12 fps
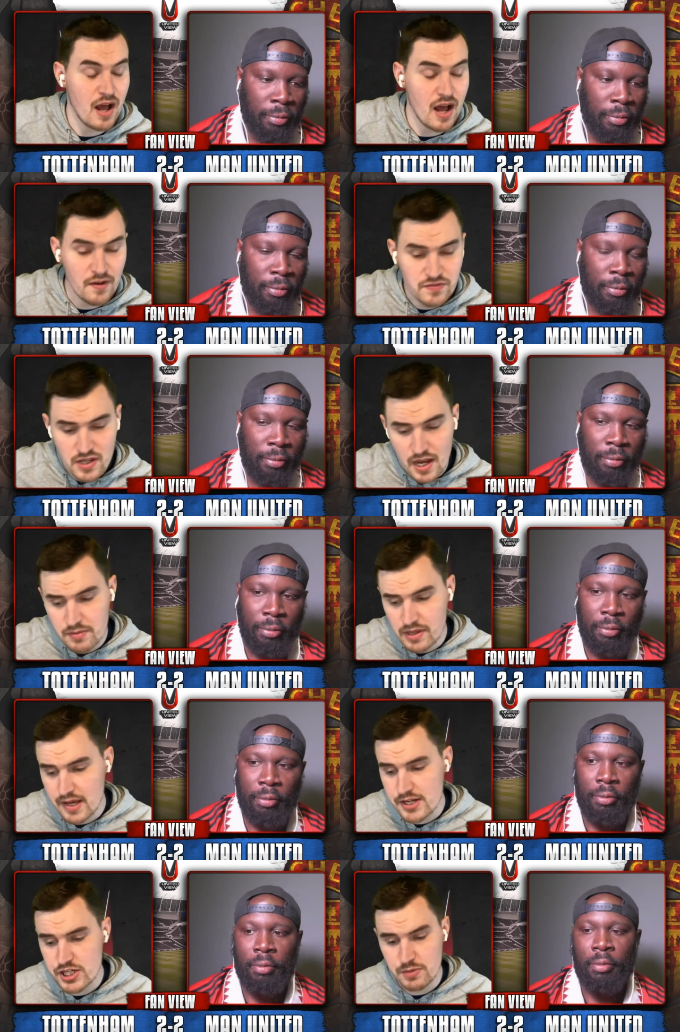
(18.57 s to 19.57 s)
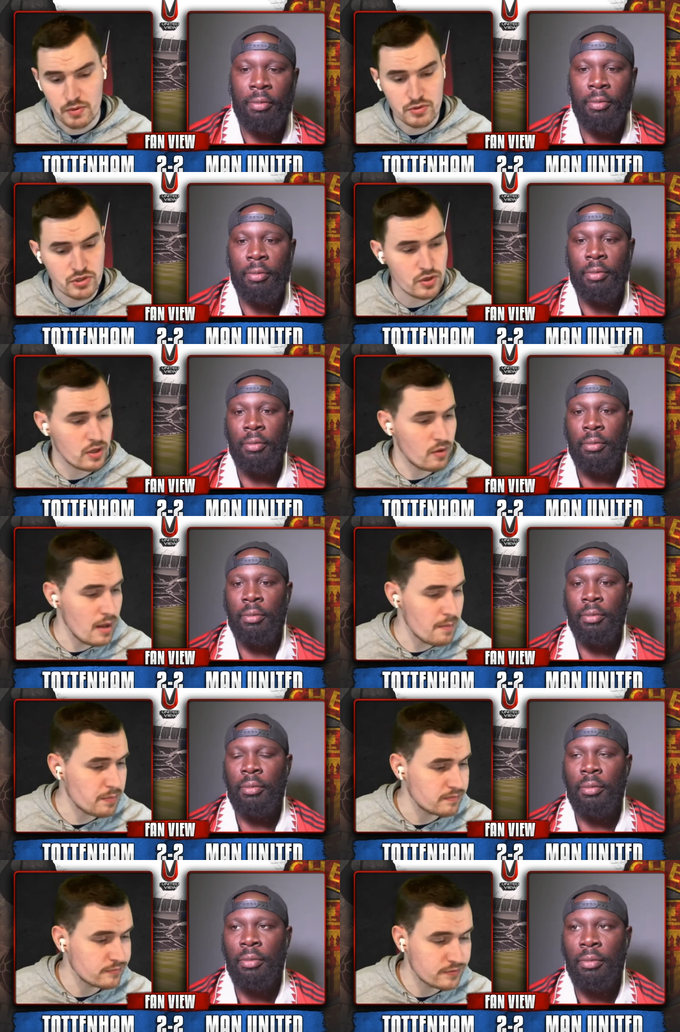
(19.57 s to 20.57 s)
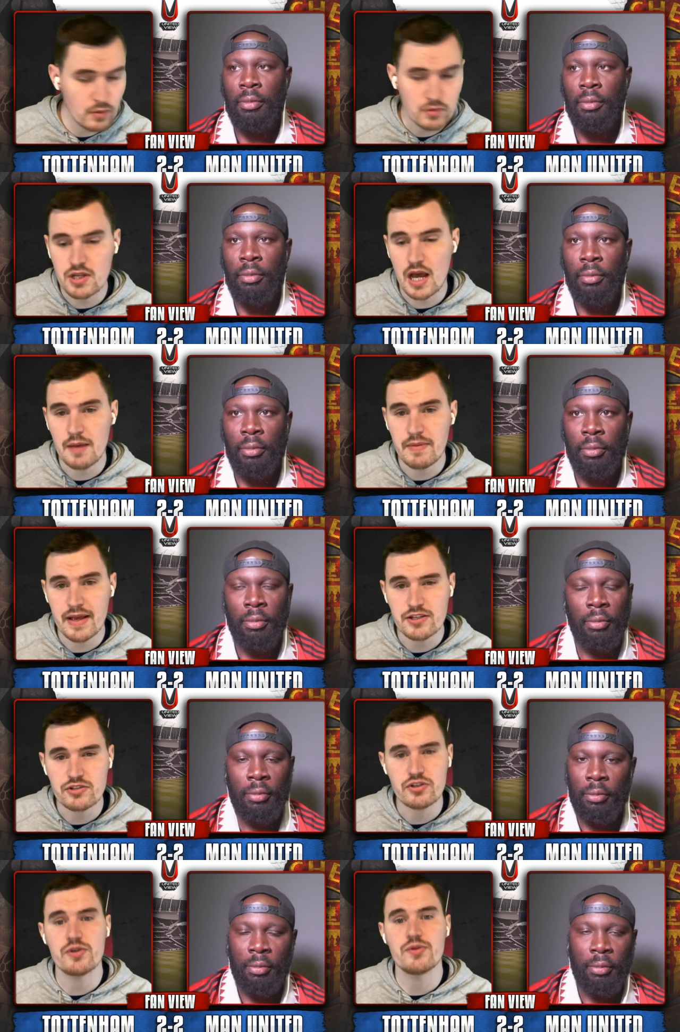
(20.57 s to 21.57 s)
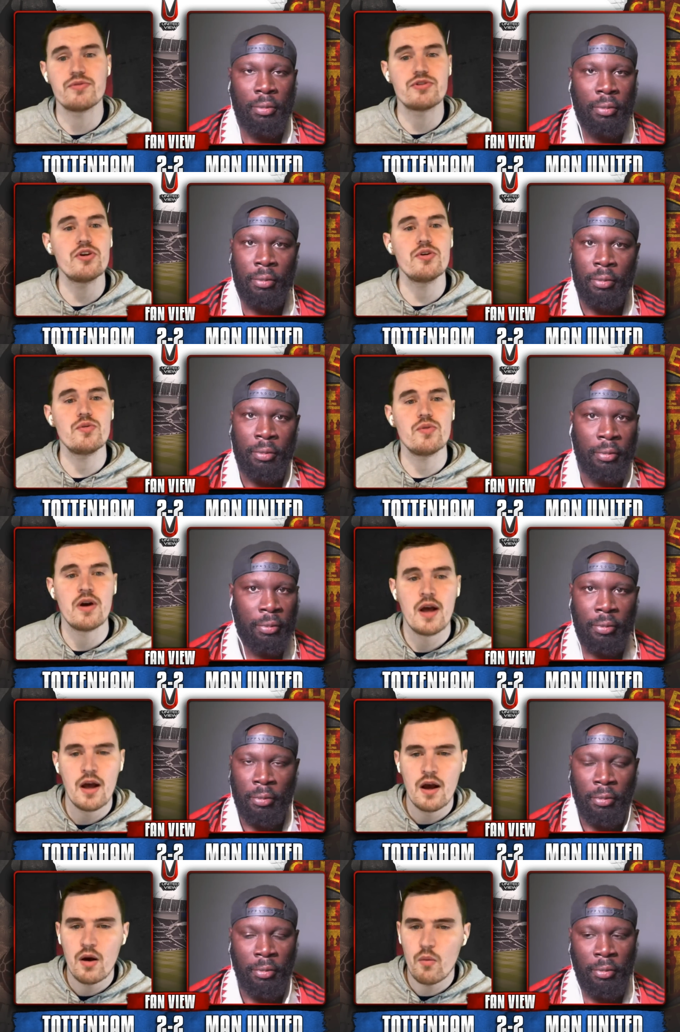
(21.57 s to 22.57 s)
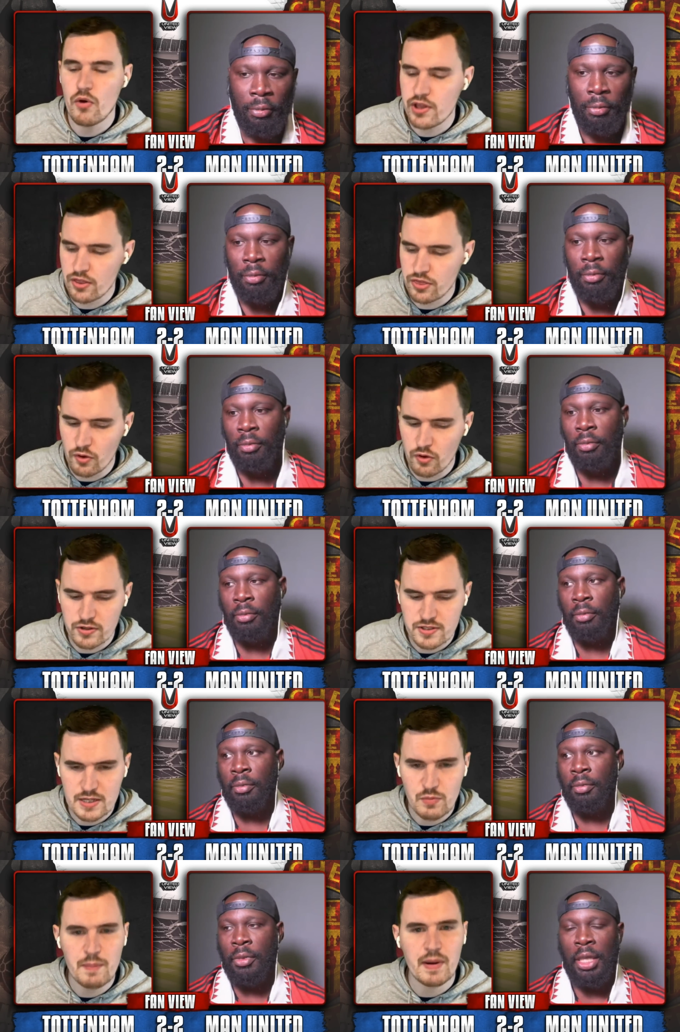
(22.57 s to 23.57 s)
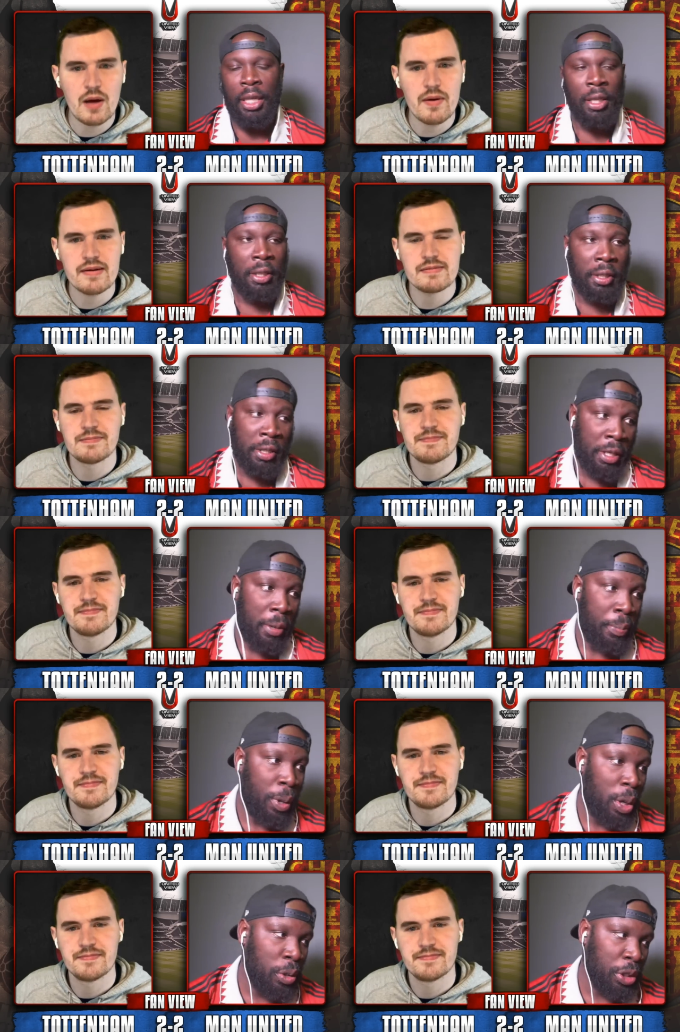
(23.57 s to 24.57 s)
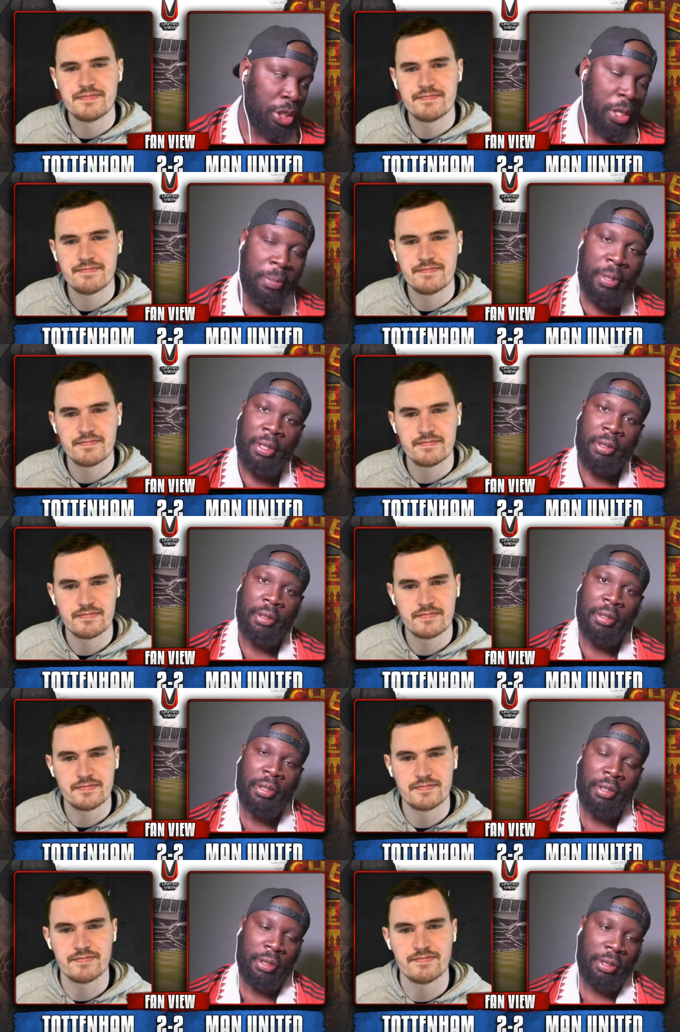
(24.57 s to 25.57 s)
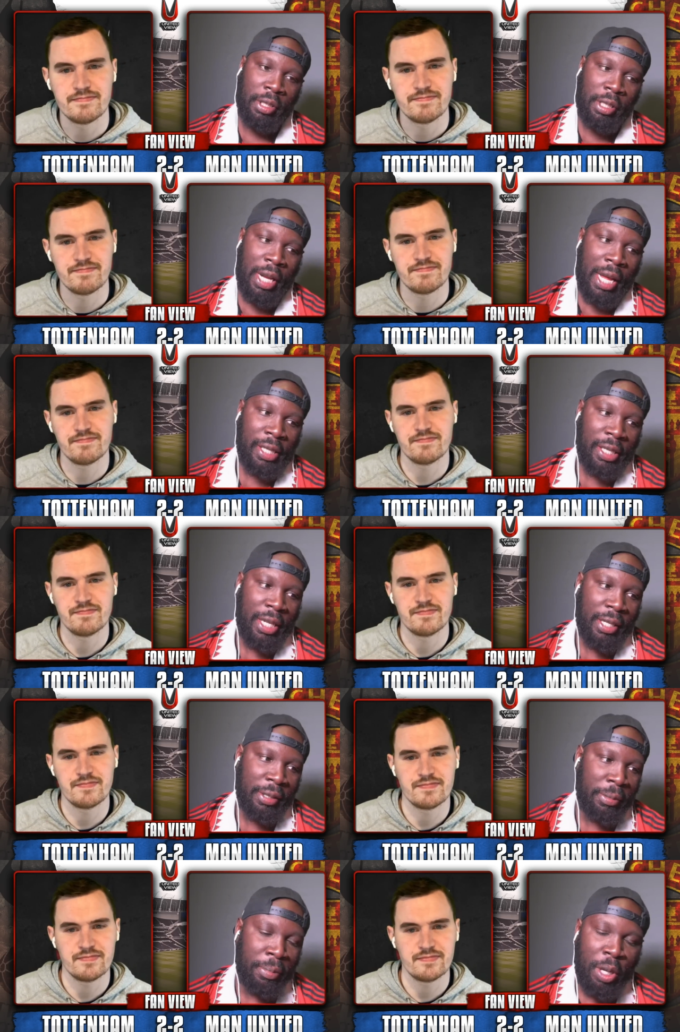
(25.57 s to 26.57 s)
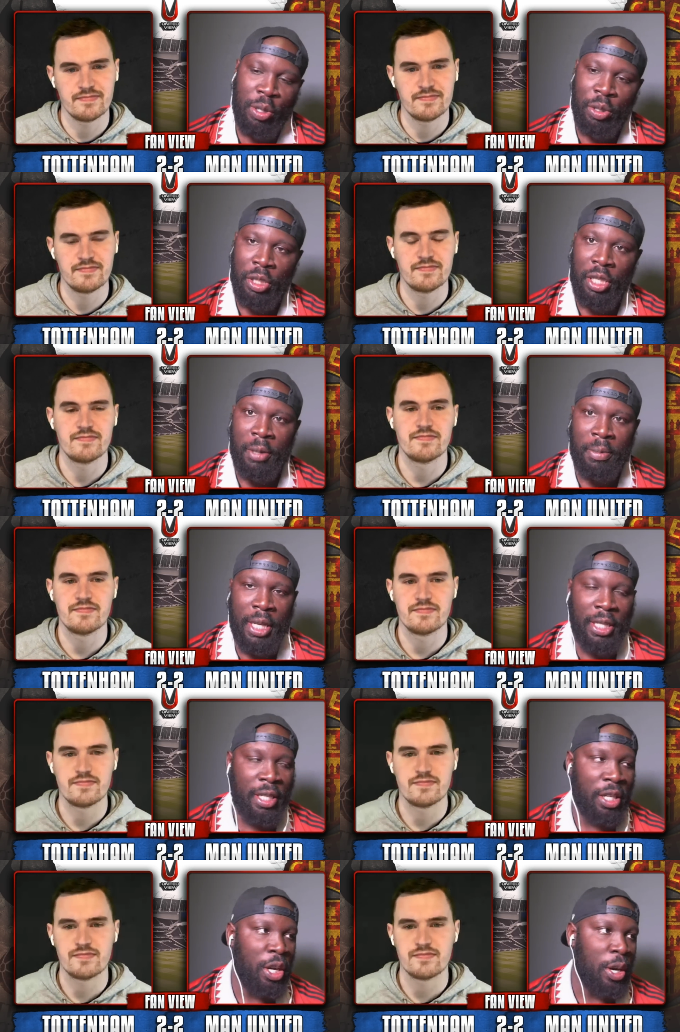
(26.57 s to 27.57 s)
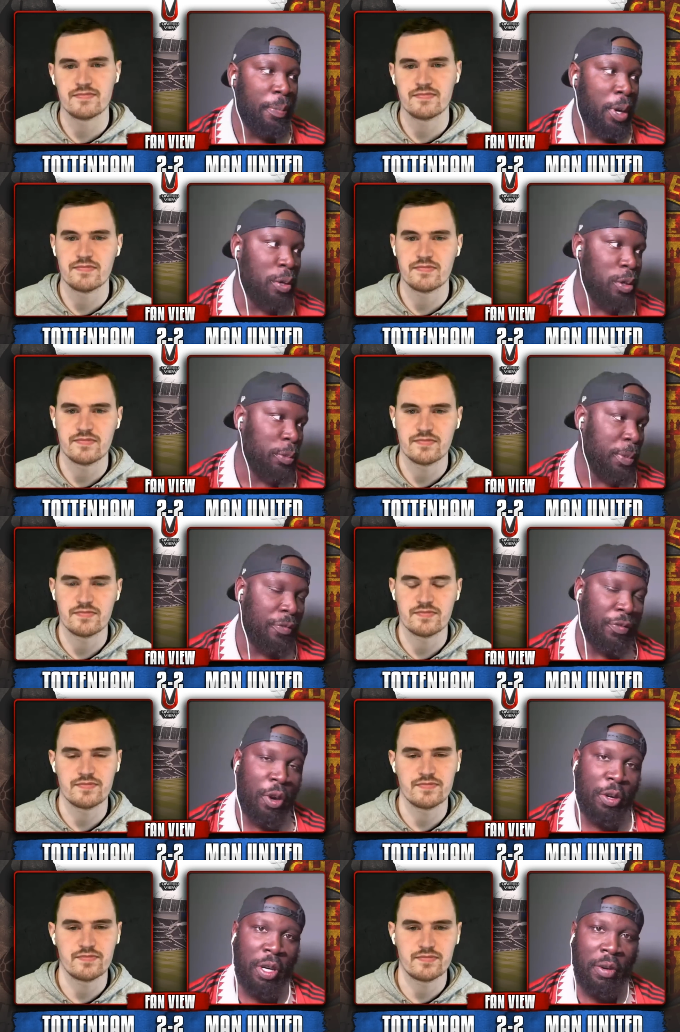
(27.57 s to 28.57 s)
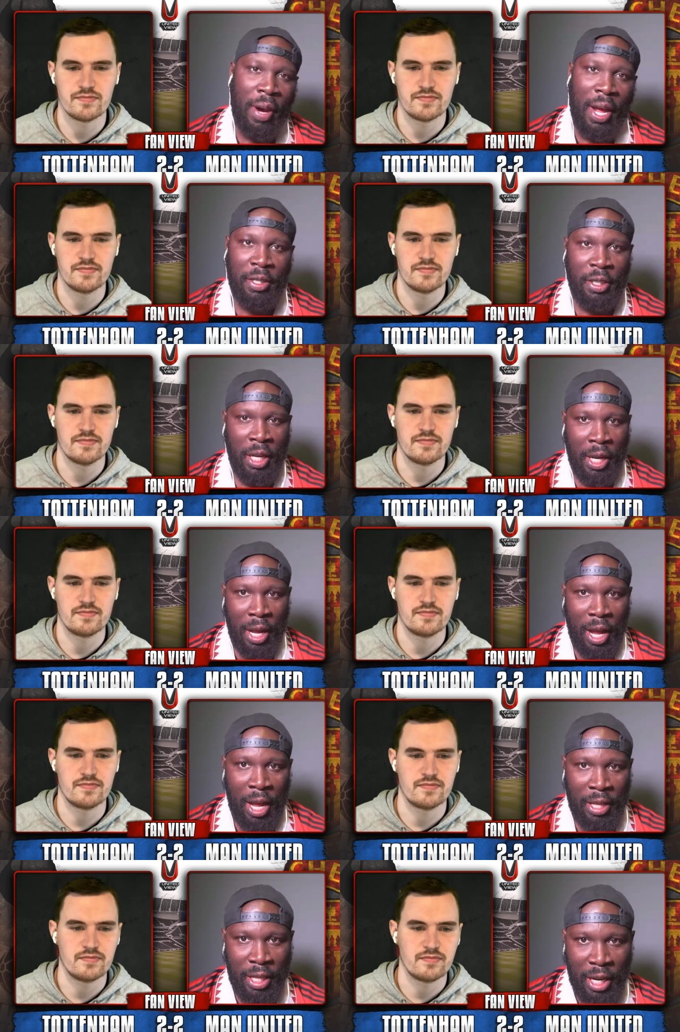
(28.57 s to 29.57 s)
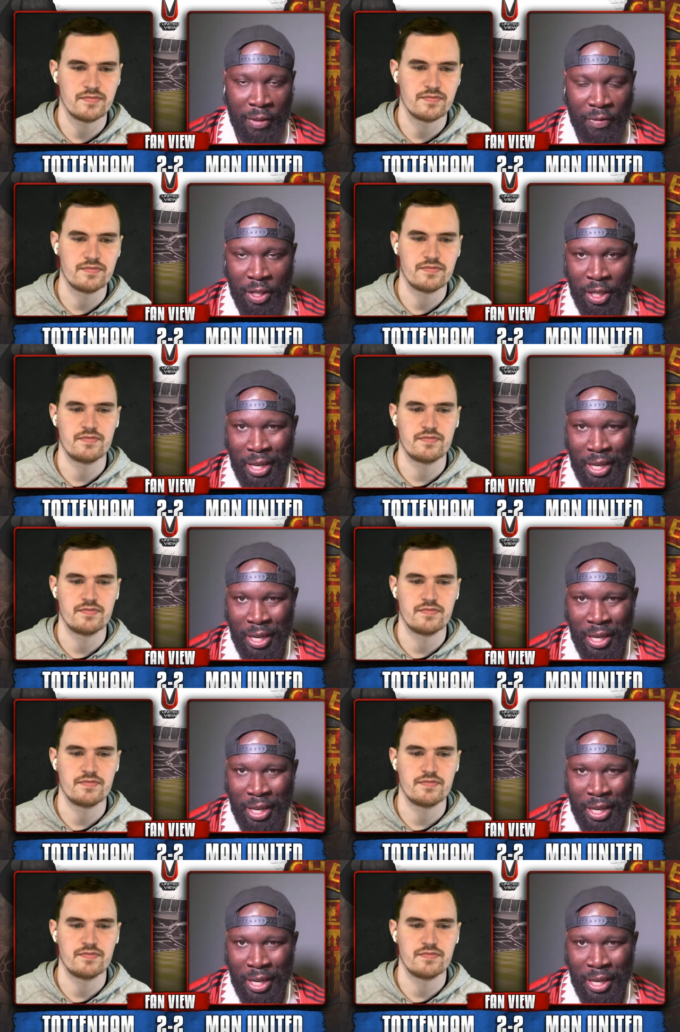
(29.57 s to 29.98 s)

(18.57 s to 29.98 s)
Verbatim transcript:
Speaker 1: Half-time, KG were 2-0 up. Full-time, it's 2-2. What are your thoughts? Did we blow it?
Speaker 2: Bottle jobs. That's it. Bottle jobs. There's a lot of bottles being thrown around underneath the,